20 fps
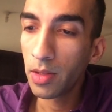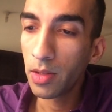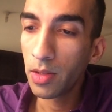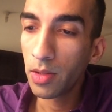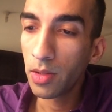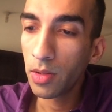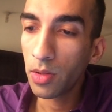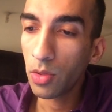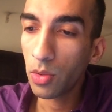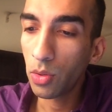
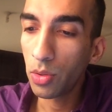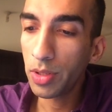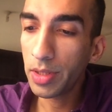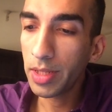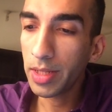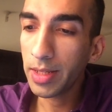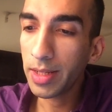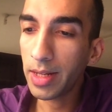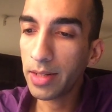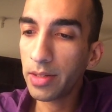The only
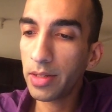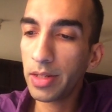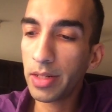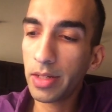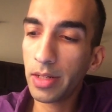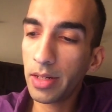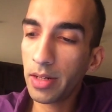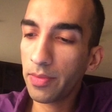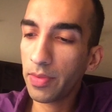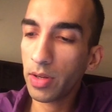thing that's a
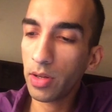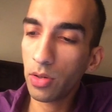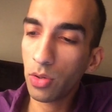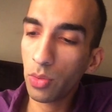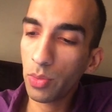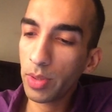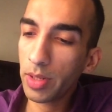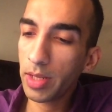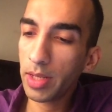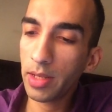little difficult
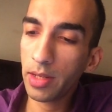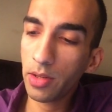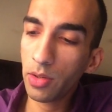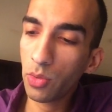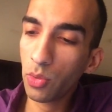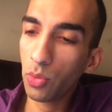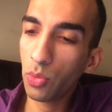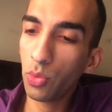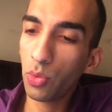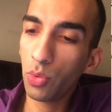over here
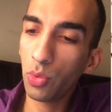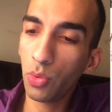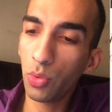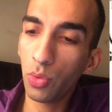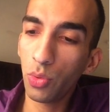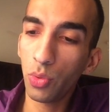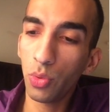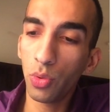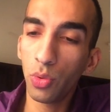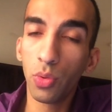
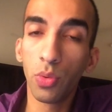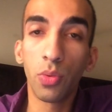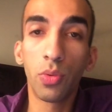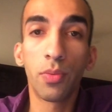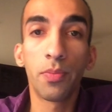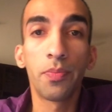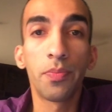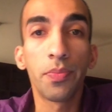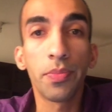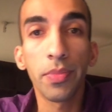to
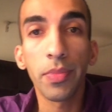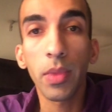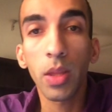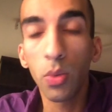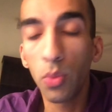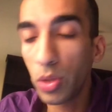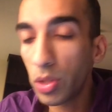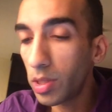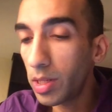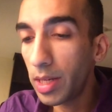
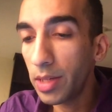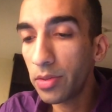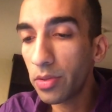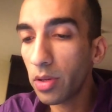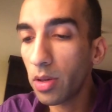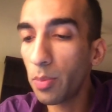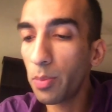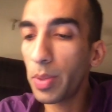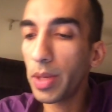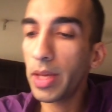visualize or
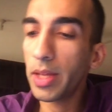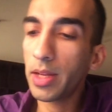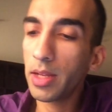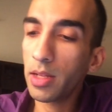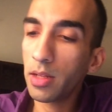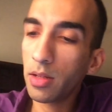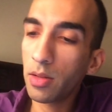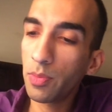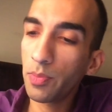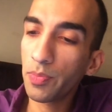compare
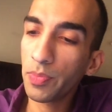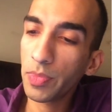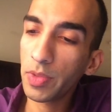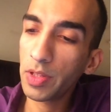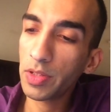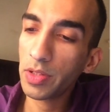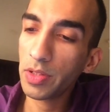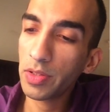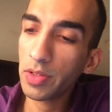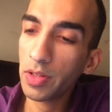is this
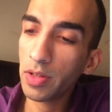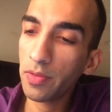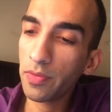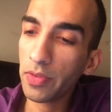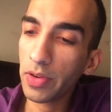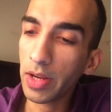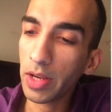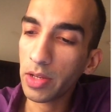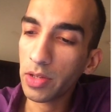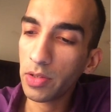is in a
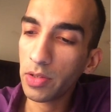fraction